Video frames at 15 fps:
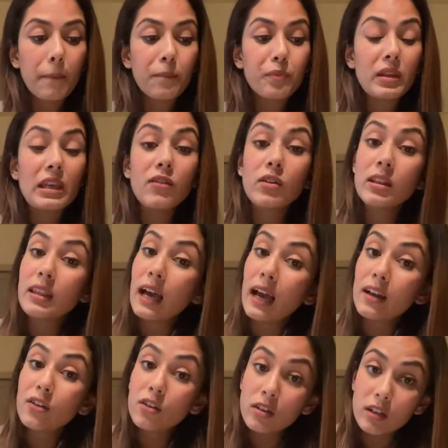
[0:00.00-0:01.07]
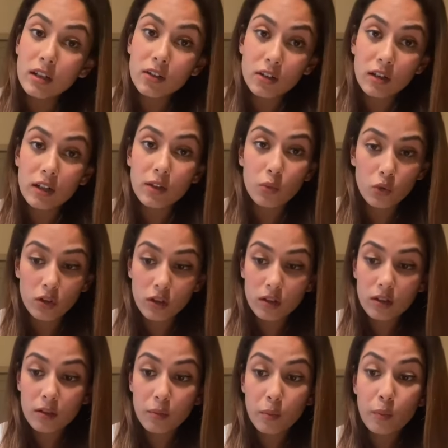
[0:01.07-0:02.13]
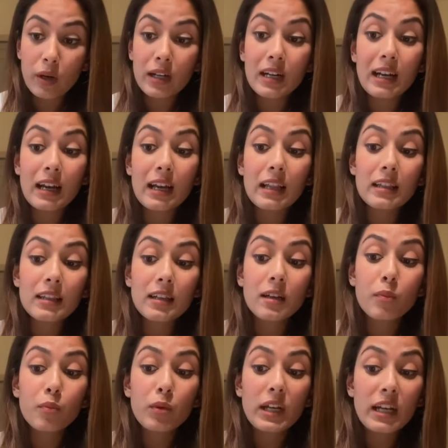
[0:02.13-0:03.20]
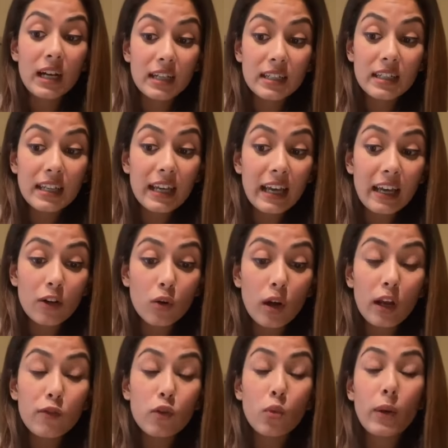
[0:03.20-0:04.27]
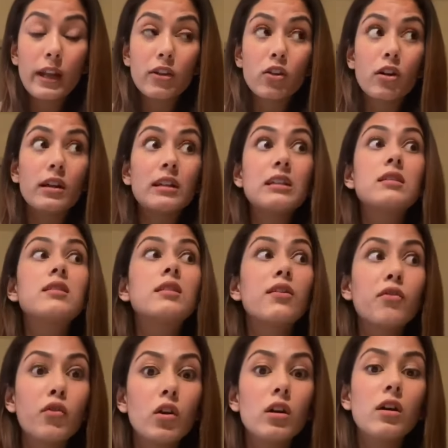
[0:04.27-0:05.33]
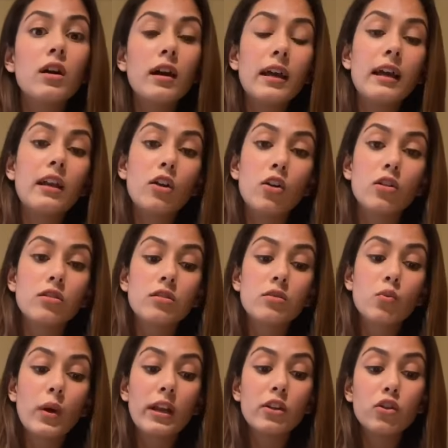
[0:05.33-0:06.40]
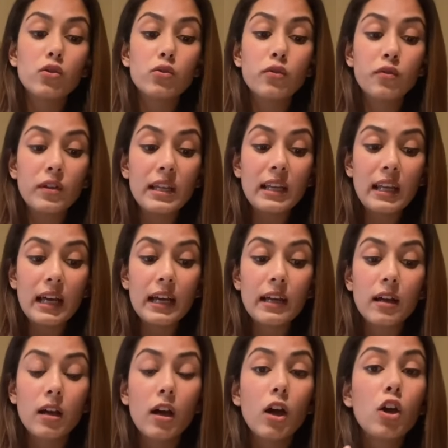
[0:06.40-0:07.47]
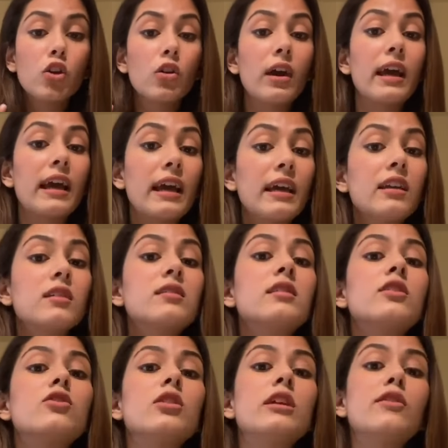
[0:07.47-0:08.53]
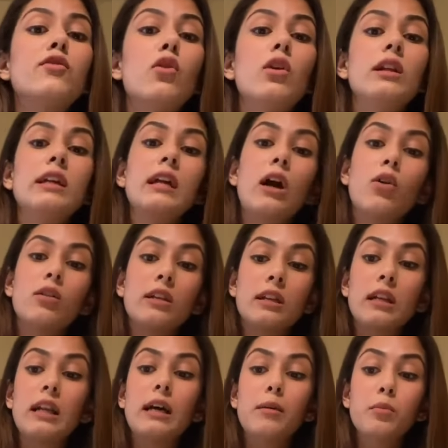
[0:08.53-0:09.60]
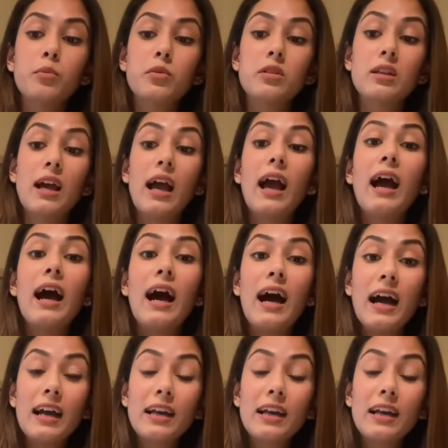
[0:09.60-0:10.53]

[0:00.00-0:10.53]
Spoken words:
Even that really worked. But the Brigandi hair oil, for when you're in severe hair loss, when you feel like your hair is literally falling out in clumps, I